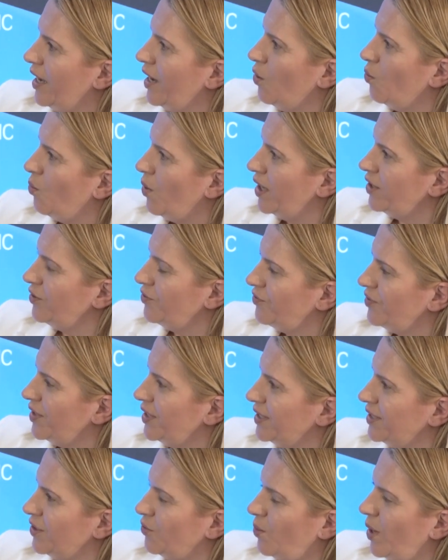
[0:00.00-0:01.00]
one of
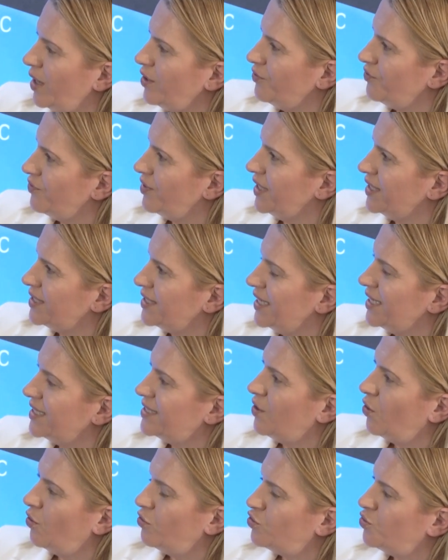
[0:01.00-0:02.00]
these is
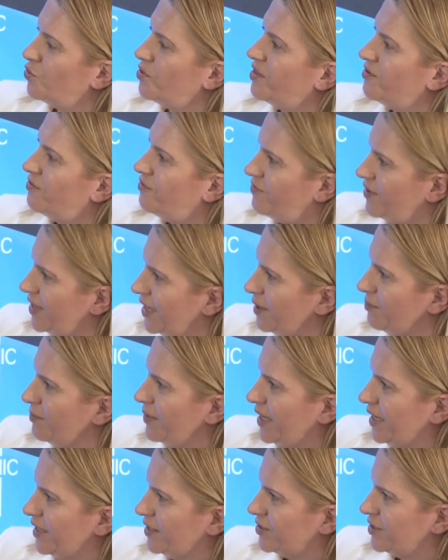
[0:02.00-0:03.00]
also the film
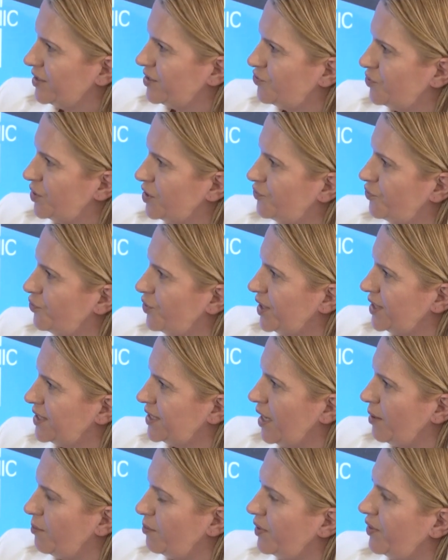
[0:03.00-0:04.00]
industries, for
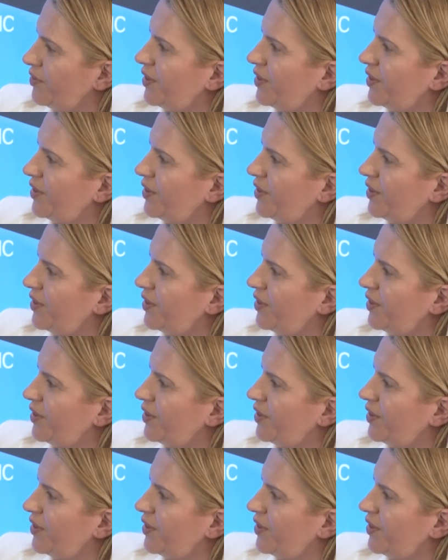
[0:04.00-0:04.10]
example,